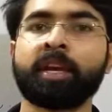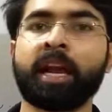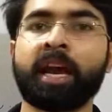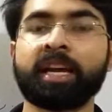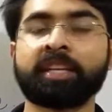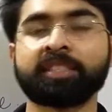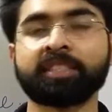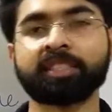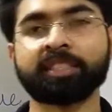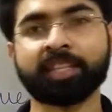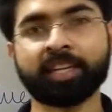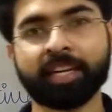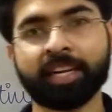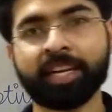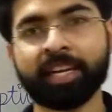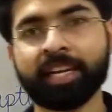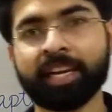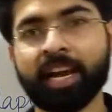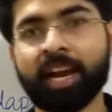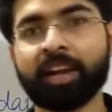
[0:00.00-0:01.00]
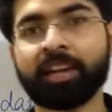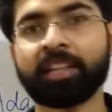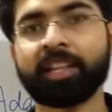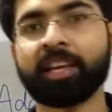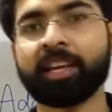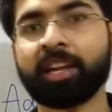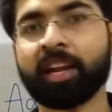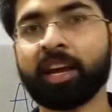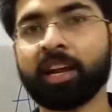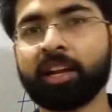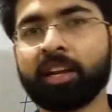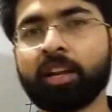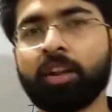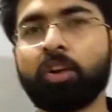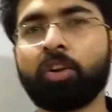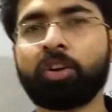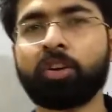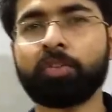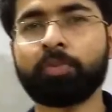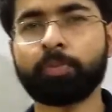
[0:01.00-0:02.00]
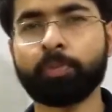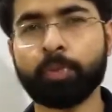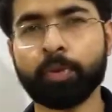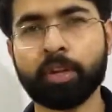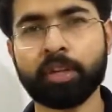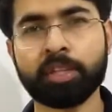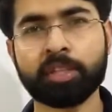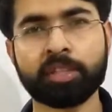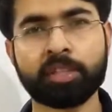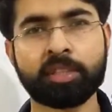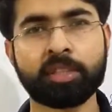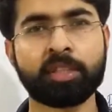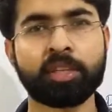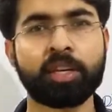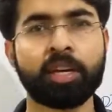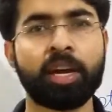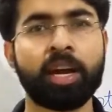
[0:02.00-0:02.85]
as a city, and there are a lot of police